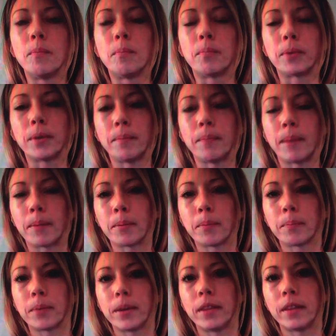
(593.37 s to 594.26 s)
Remember,
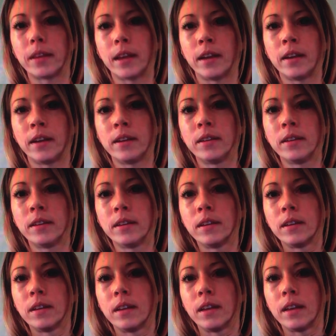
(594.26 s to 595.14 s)
breathe in,
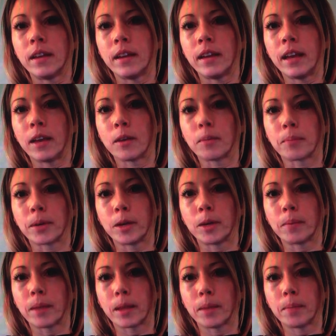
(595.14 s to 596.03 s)
inhale, bring
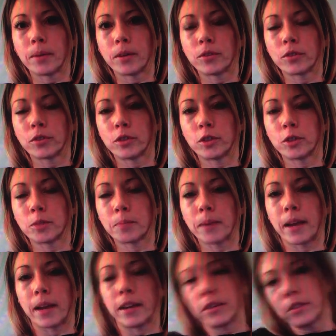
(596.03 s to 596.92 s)
your belly button towards your
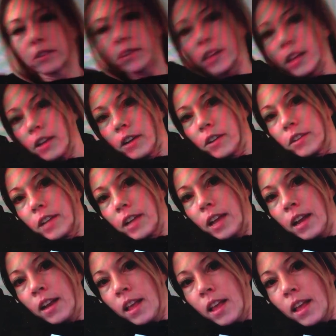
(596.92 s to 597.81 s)
spine as you're laying on your
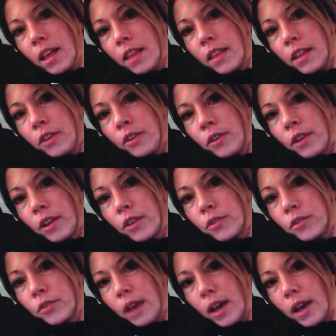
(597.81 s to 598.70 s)
side. Then
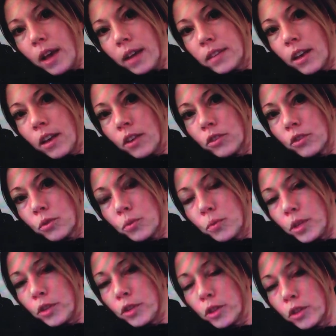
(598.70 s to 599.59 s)
as you exhale,
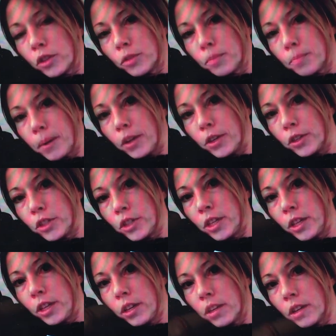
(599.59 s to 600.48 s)
squeeze your butt
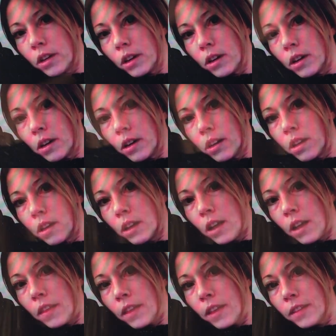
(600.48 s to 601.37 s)
cheek,
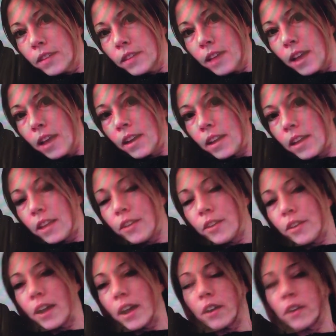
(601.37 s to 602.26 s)
on that side and
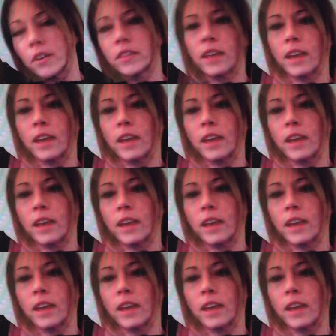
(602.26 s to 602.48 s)
your outer